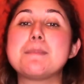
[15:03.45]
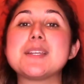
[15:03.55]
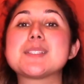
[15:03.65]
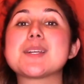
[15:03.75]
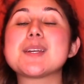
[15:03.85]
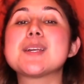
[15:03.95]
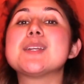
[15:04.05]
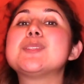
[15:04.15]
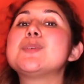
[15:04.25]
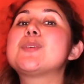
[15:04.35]
Be sure
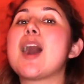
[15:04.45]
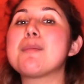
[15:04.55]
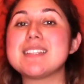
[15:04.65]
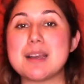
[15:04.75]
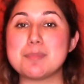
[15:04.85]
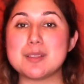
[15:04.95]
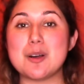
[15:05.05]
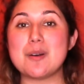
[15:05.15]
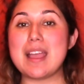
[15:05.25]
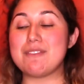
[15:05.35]
to comment down
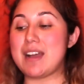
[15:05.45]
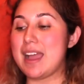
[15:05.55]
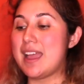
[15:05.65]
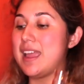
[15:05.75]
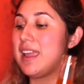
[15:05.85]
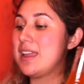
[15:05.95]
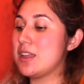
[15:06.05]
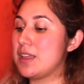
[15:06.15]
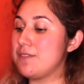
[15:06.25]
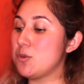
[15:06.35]
below
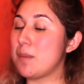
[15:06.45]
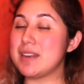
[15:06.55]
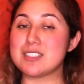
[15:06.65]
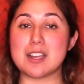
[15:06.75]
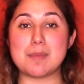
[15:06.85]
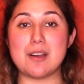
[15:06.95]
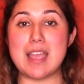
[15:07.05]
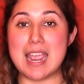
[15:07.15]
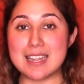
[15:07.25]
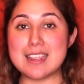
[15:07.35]
if you want me to talk
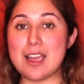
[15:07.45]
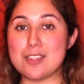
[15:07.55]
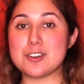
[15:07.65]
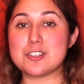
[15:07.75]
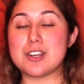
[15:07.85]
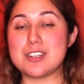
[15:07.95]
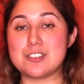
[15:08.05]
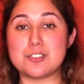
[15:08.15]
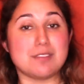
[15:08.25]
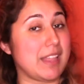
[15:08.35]
about any other
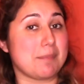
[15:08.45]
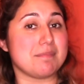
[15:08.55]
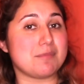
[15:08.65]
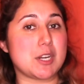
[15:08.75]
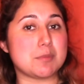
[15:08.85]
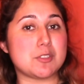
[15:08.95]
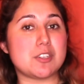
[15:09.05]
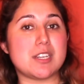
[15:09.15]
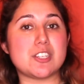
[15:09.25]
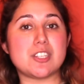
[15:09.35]
like Christmas
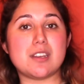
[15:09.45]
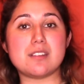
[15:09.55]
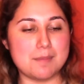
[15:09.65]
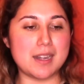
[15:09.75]
tradition.